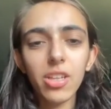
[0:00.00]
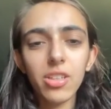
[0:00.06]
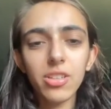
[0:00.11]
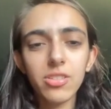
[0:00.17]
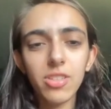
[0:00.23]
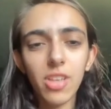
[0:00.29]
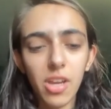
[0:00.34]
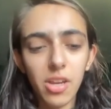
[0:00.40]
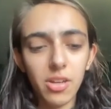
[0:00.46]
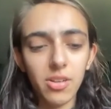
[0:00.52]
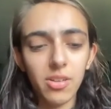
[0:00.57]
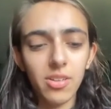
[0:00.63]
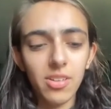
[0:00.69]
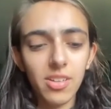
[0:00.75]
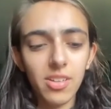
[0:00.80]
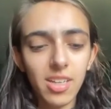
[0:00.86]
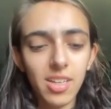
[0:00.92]
So
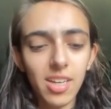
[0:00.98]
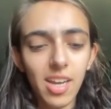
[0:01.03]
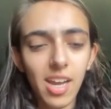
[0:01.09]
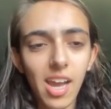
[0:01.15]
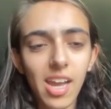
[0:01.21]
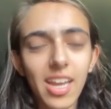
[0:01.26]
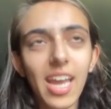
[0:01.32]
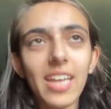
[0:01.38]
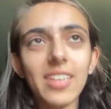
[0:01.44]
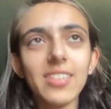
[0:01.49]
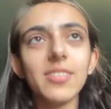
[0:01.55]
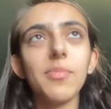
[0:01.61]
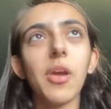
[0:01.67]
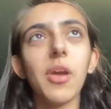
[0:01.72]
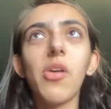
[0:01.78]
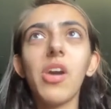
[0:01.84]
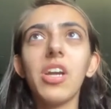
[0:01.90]
I guess
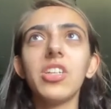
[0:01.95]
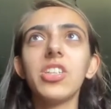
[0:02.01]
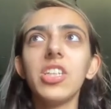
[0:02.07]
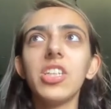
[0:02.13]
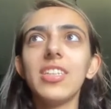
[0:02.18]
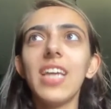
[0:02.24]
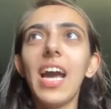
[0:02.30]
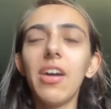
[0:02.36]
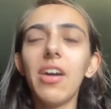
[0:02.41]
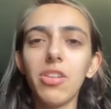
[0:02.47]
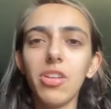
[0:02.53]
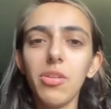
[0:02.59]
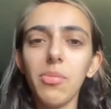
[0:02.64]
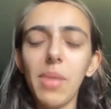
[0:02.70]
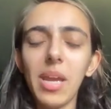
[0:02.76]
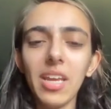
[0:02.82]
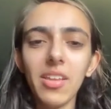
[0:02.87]
my question is, how do
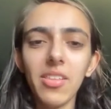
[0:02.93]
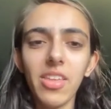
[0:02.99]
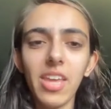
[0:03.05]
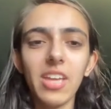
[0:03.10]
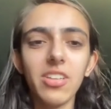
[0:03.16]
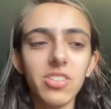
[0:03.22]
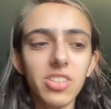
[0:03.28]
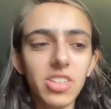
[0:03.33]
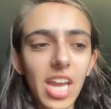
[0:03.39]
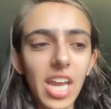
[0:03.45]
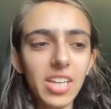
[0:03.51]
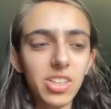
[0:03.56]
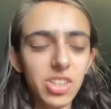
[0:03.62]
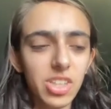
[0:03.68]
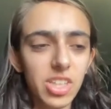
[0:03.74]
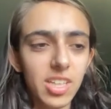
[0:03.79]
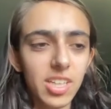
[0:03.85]
you make the
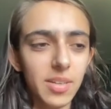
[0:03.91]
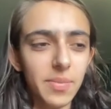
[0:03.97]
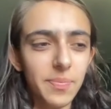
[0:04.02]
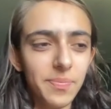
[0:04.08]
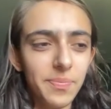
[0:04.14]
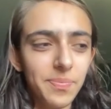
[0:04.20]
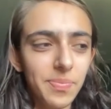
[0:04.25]
education